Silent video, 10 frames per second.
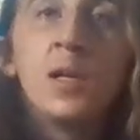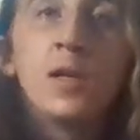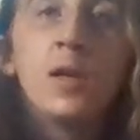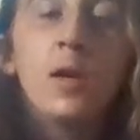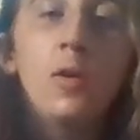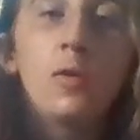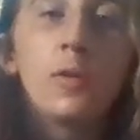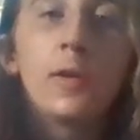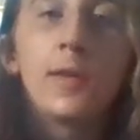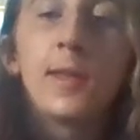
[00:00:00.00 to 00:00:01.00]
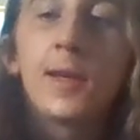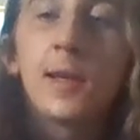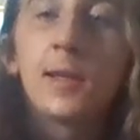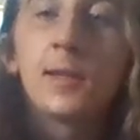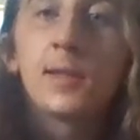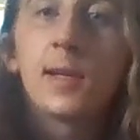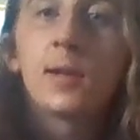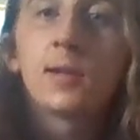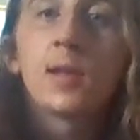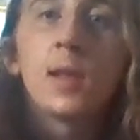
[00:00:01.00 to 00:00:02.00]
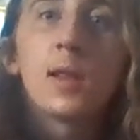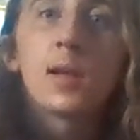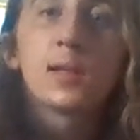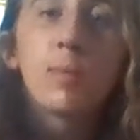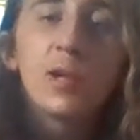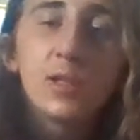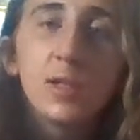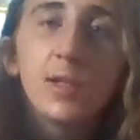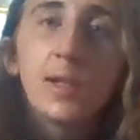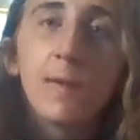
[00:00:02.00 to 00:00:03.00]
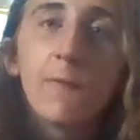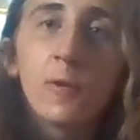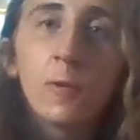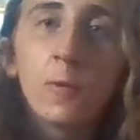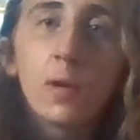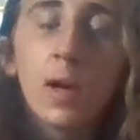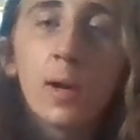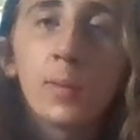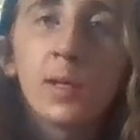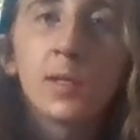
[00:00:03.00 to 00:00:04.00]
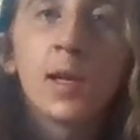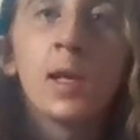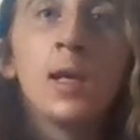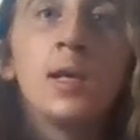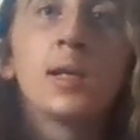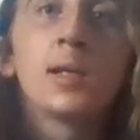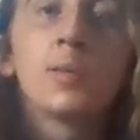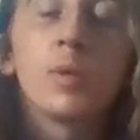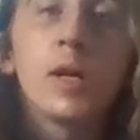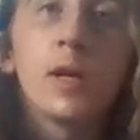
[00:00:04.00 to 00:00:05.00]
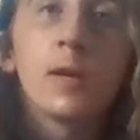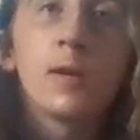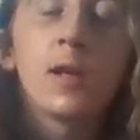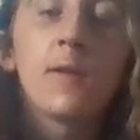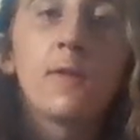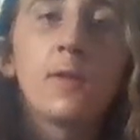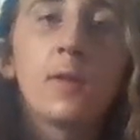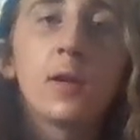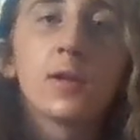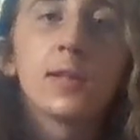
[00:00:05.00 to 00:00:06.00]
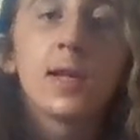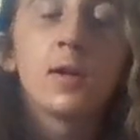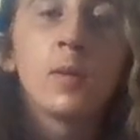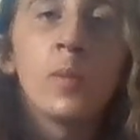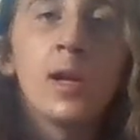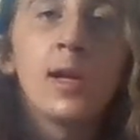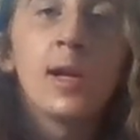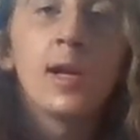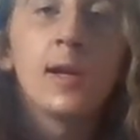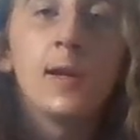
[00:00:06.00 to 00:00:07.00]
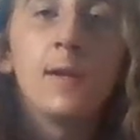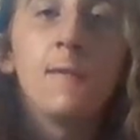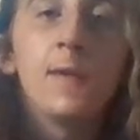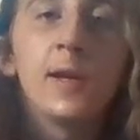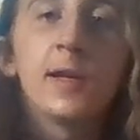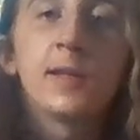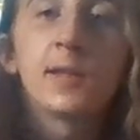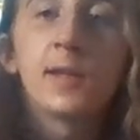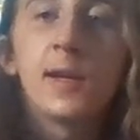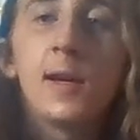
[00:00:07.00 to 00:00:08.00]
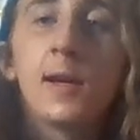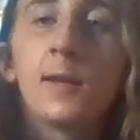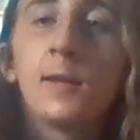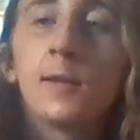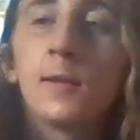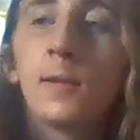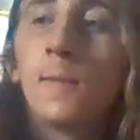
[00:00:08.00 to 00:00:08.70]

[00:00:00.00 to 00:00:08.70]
no, the thing is, there's, there's a bunch of different origamis, like, there's beginner level, there's intermediate, and advanced. And,